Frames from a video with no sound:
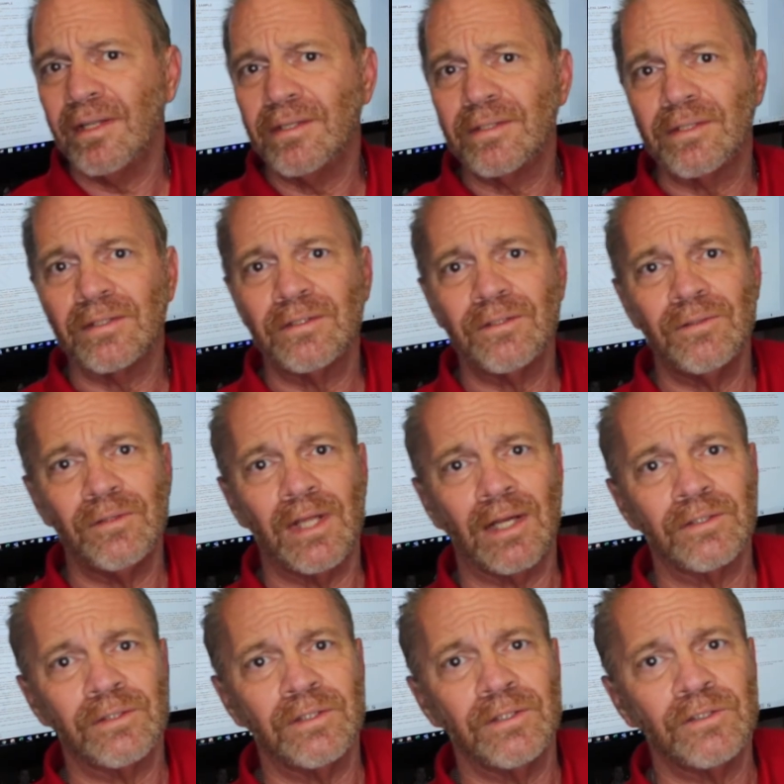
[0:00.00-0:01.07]
This is
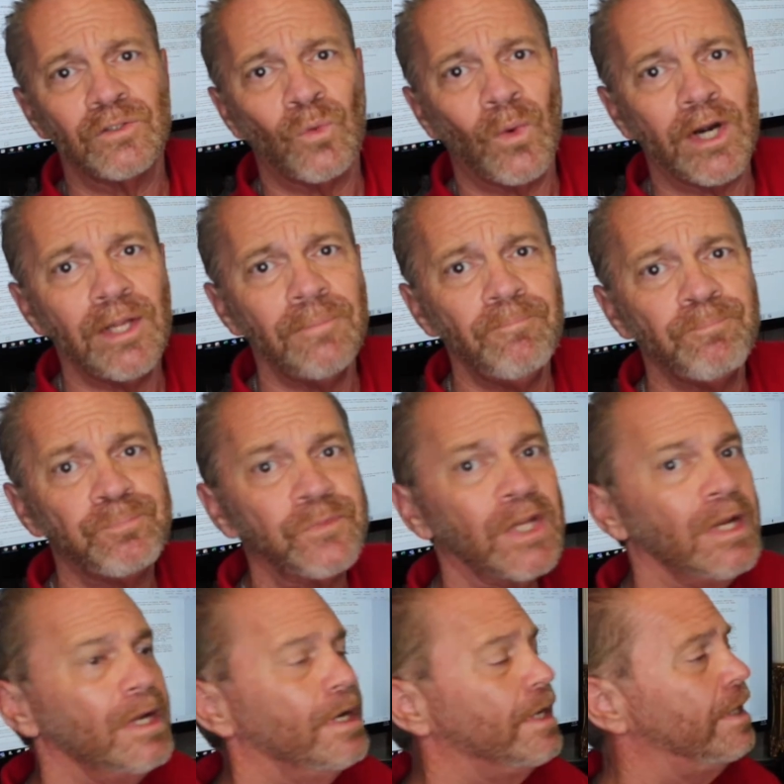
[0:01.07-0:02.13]
2020,
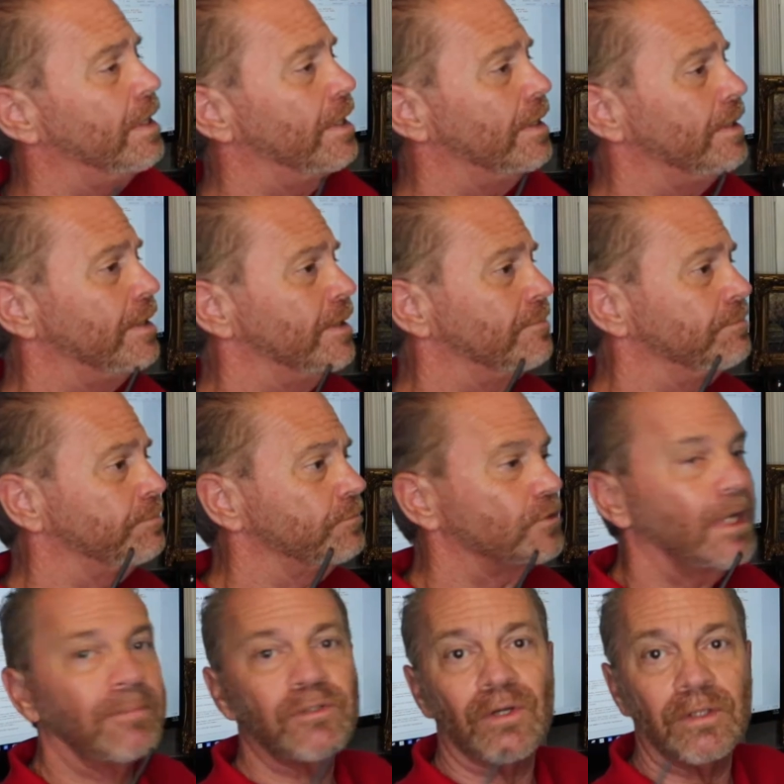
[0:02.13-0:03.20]
and
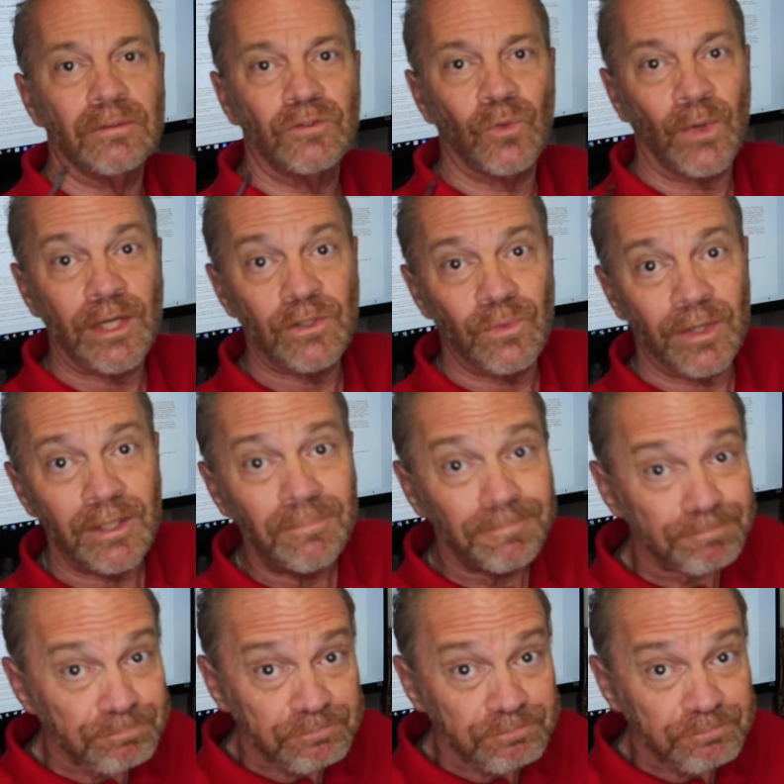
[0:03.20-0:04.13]
I'm sorry, 2020.